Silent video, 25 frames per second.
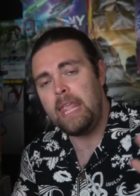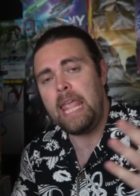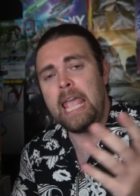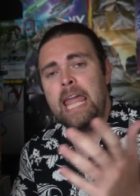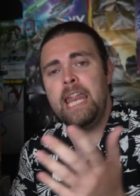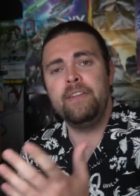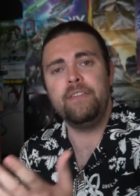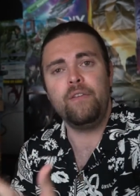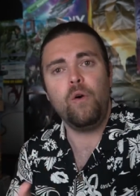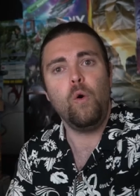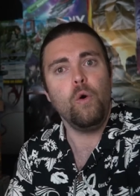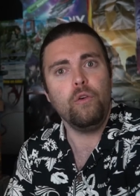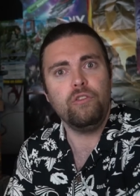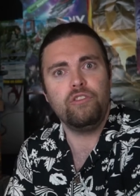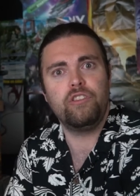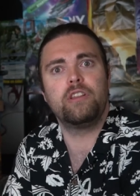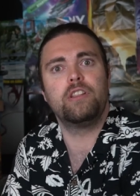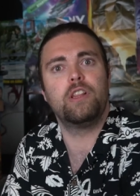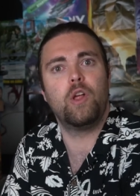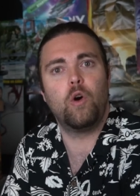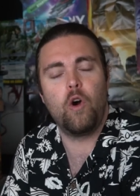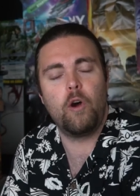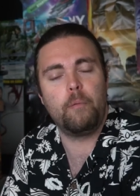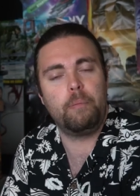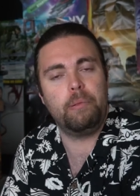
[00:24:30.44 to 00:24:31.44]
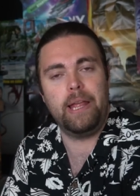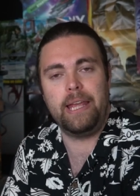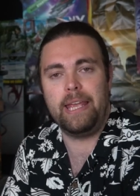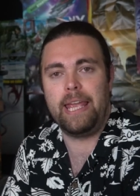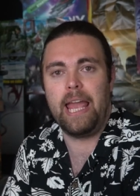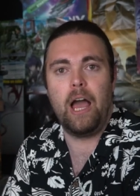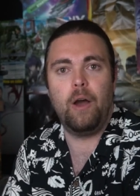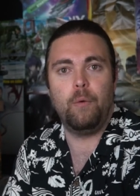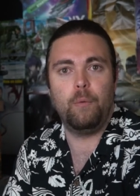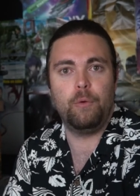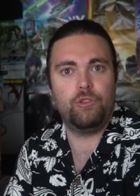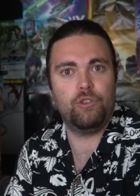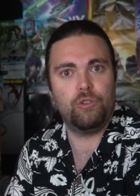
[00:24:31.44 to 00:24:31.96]
and of course the lower play
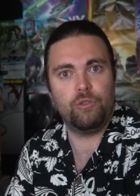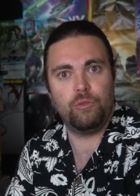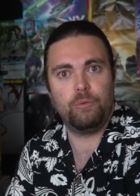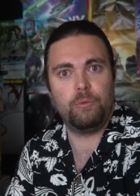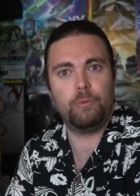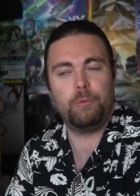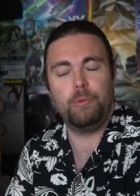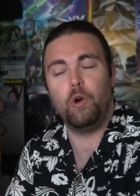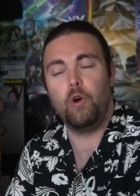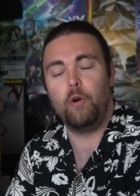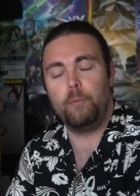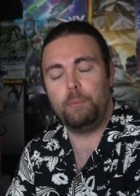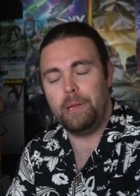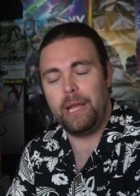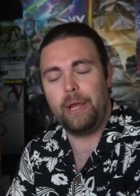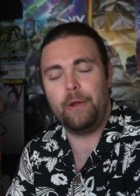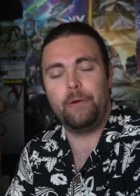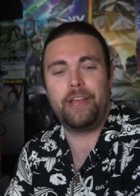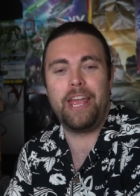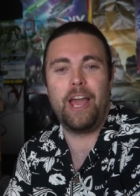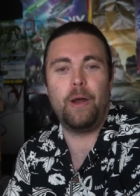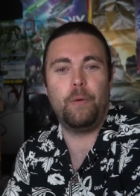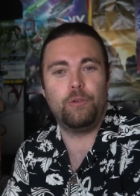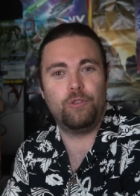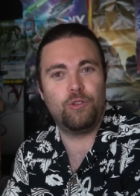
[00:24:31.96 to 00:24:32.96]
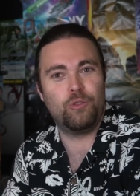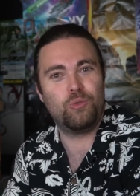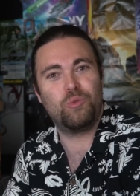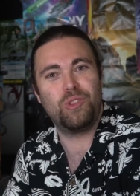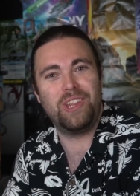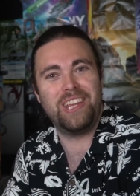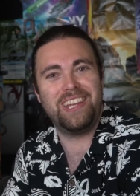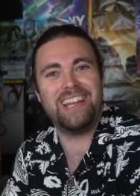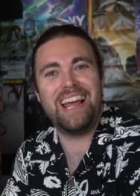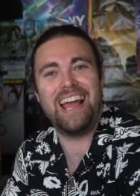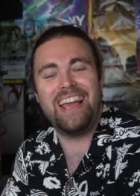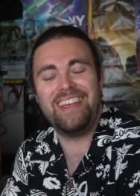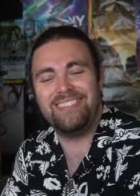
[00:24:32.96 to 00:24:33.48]
count, which is lower player count, which is
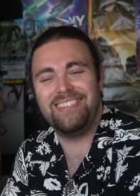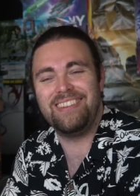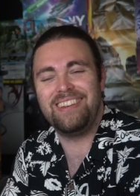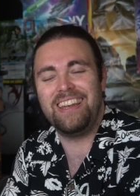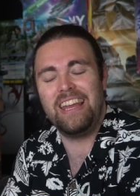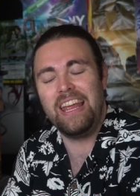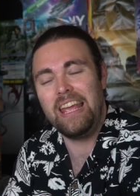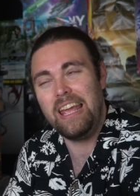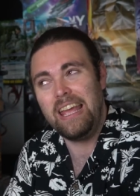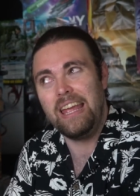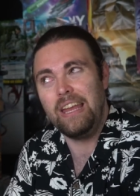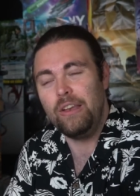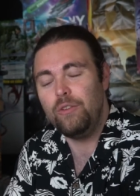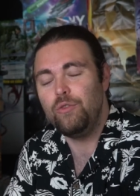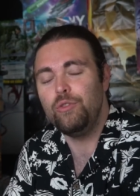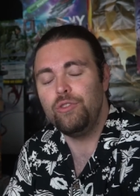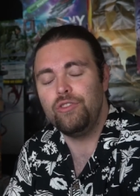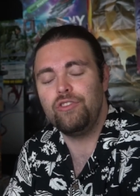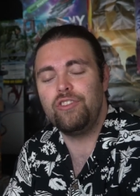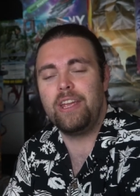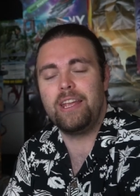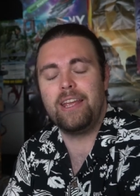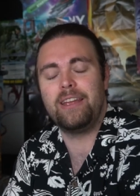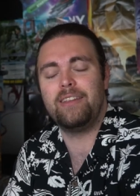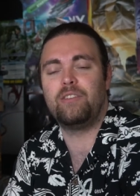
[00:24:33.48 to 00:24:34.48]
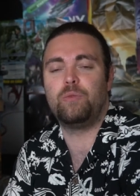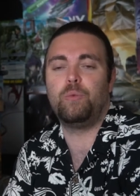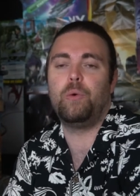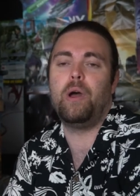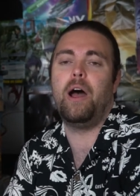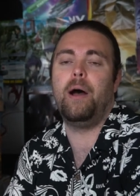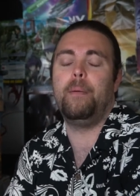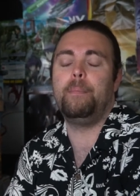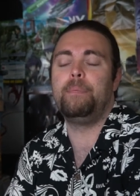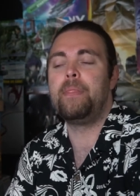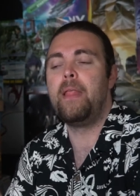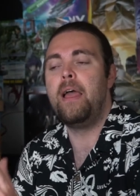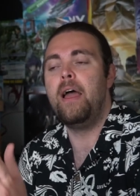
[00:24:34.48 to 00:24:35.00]
really nice and interesting as
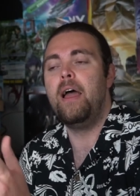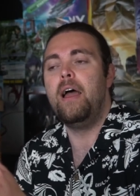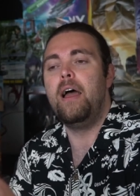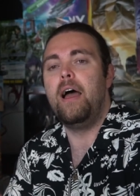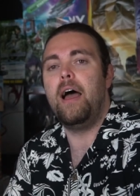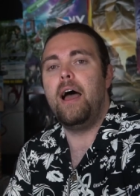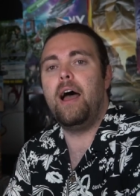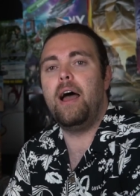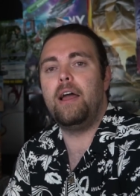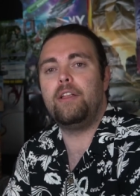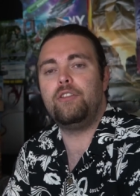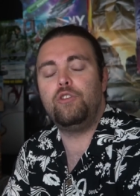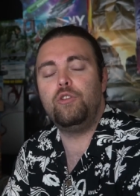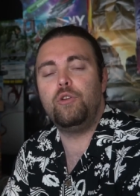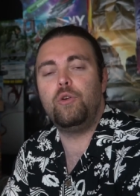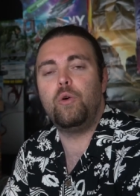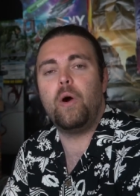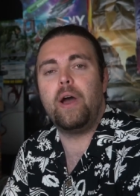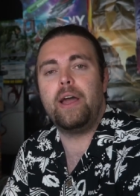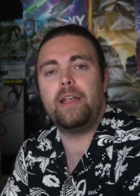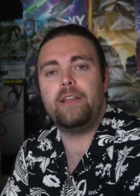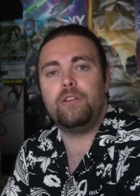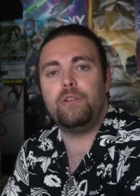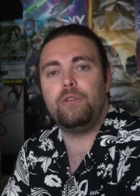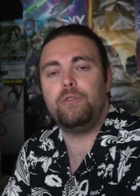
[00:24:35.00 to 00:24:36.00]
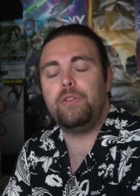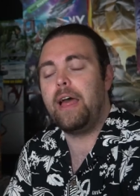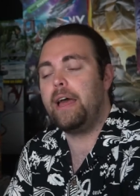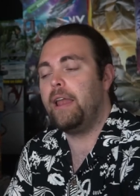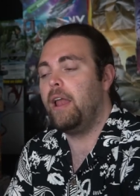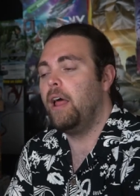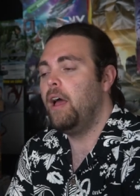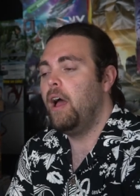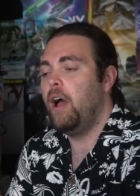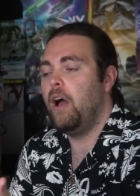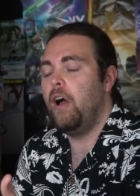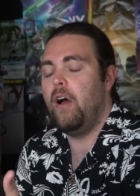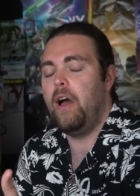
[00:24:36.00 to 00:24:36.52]
well. Uh, do go ahead and do that.
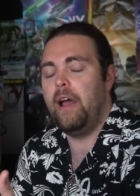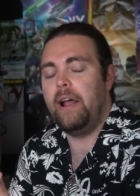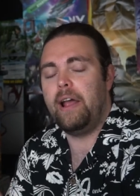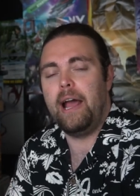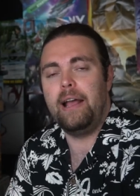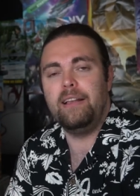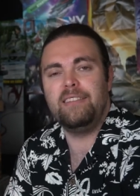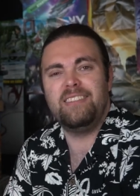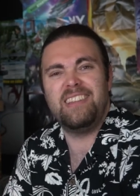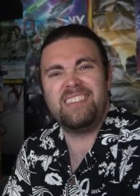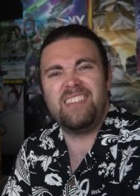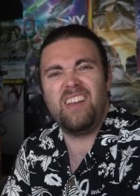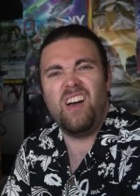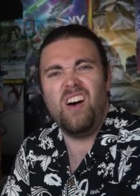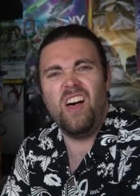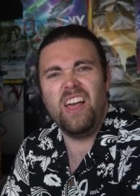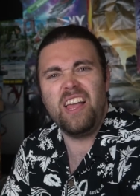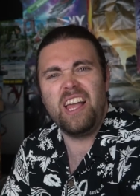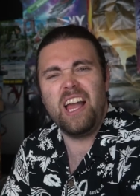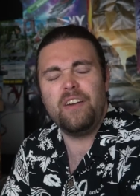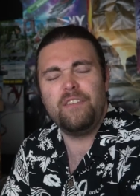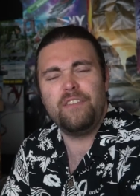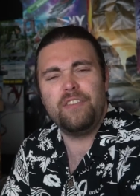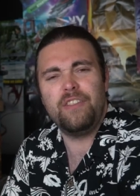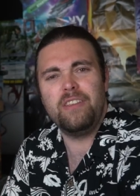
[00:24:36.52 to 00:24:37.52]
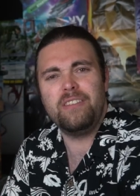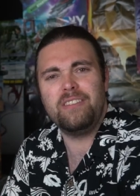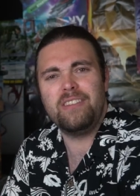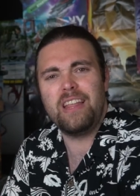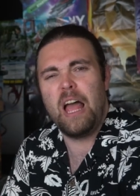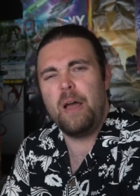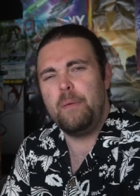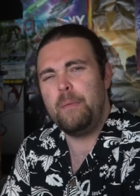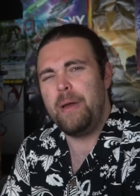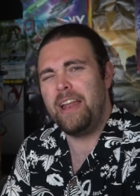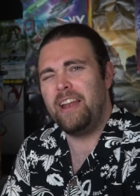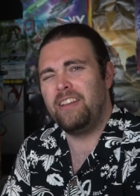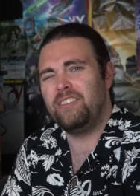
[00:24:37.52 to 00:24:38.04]
All right, guys, that's all I got for this
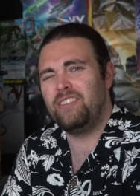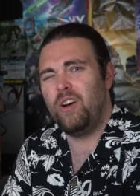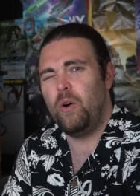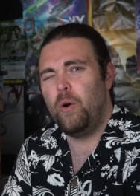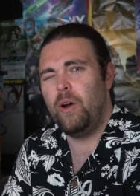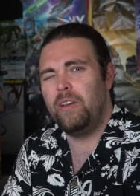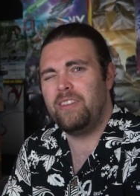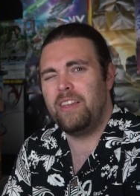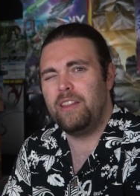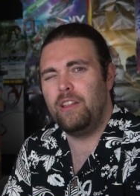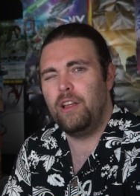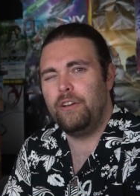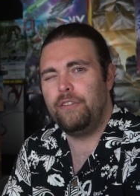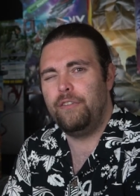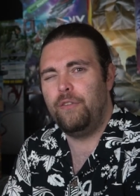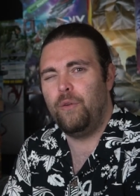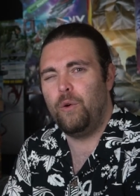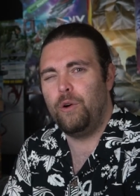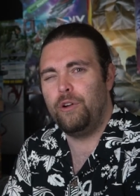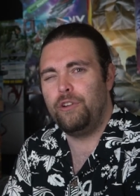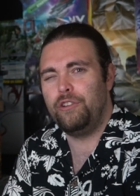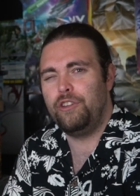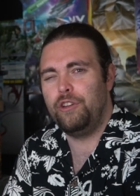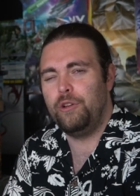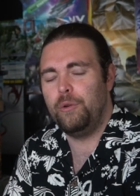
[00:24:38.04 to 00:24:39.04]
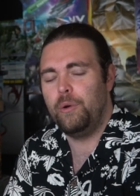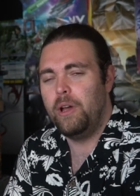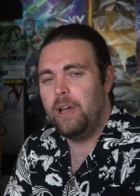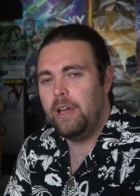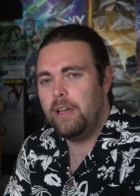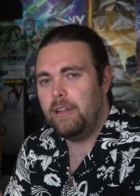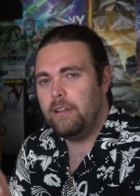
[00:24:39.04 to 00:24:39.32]
time. And as always, I look forward to